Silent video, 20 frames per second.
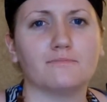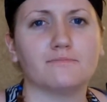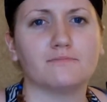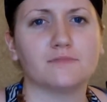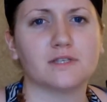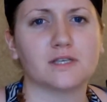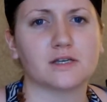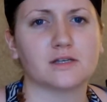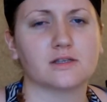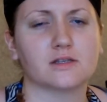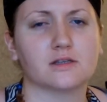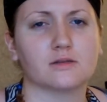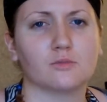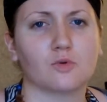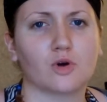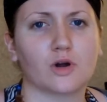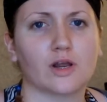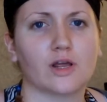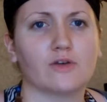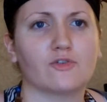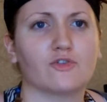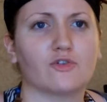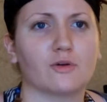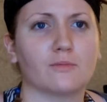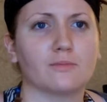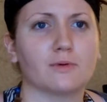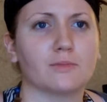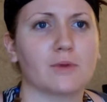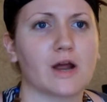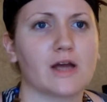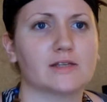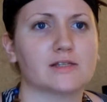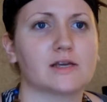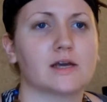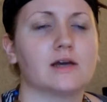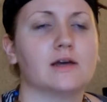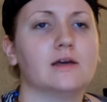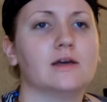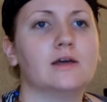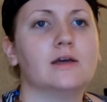6 in the morning from
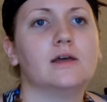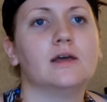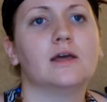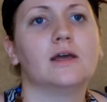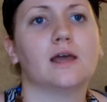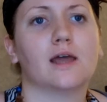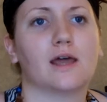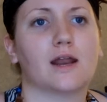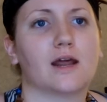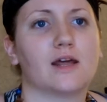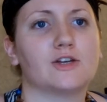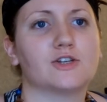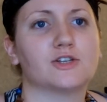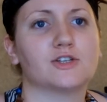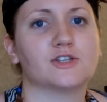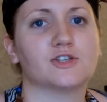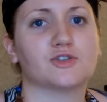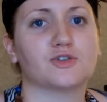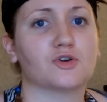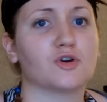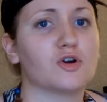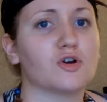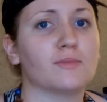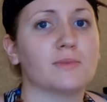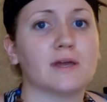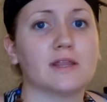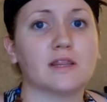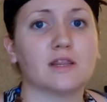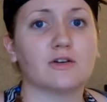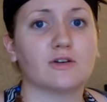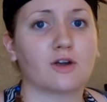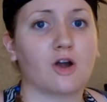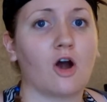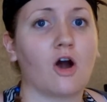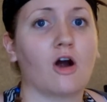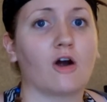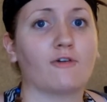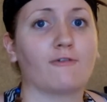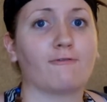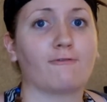Nebraska, and I just threw them in the
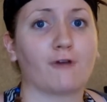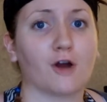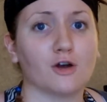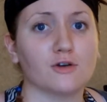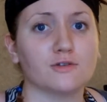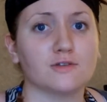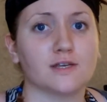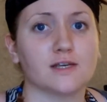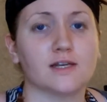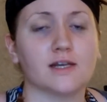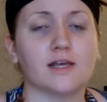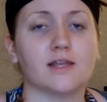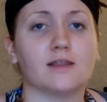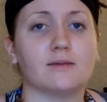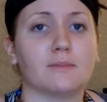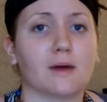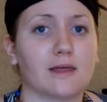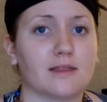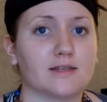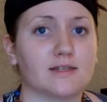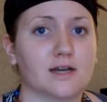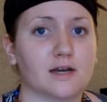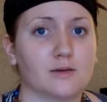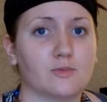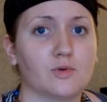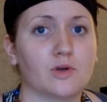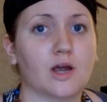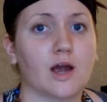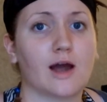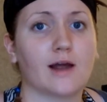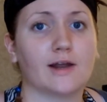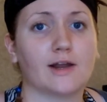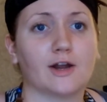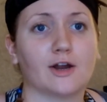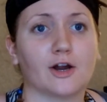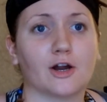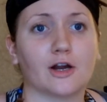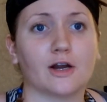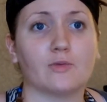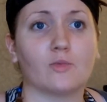car frozen, and then by the time we got
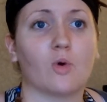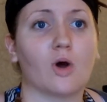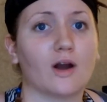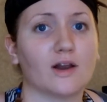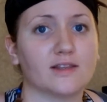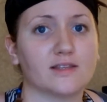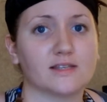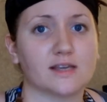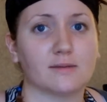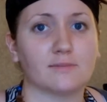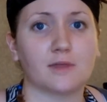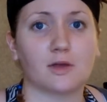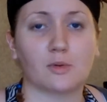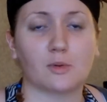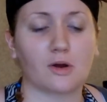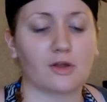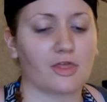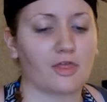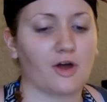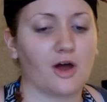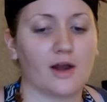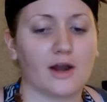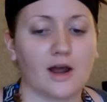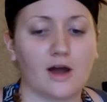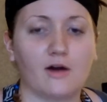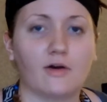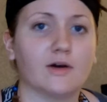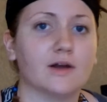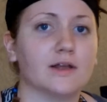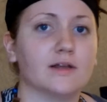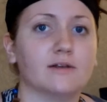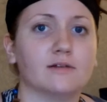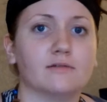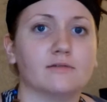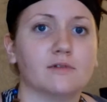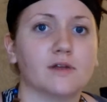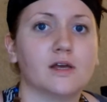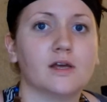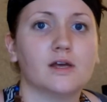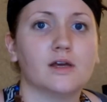here and wanted some, they were thawed out and
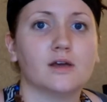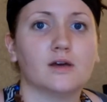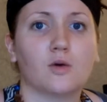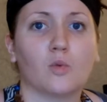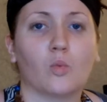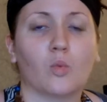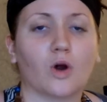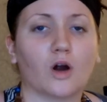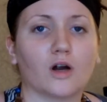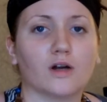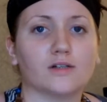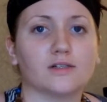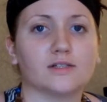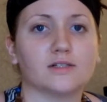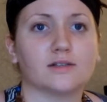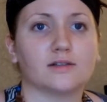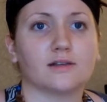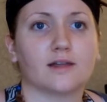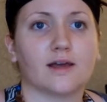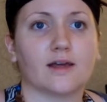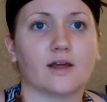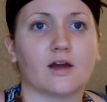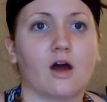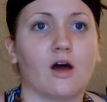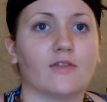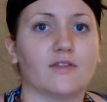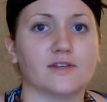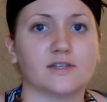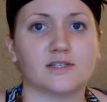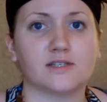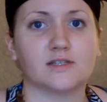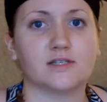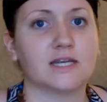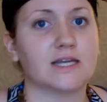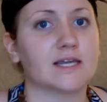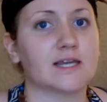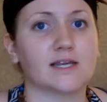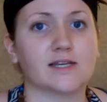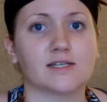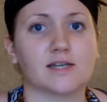weren't like on the
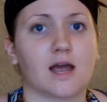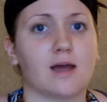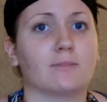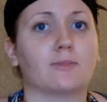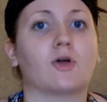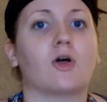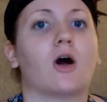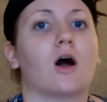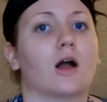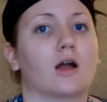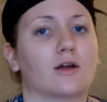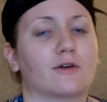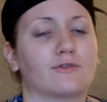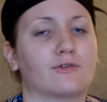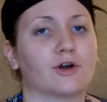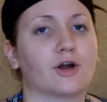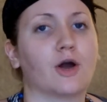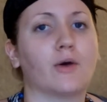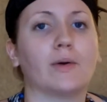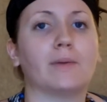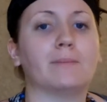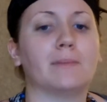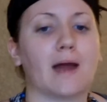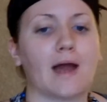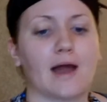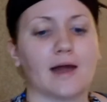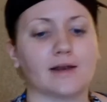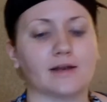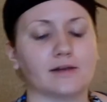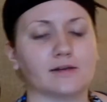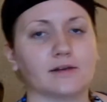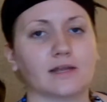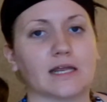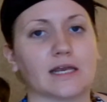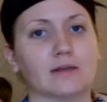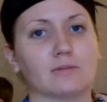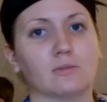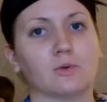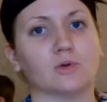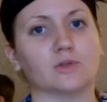ticking time clock for going bad and
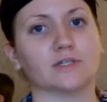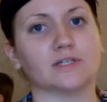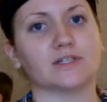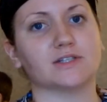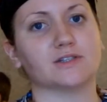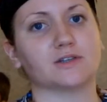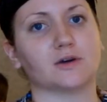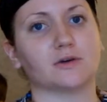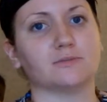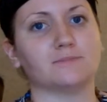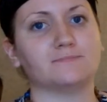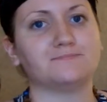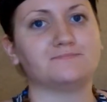getting moldy. So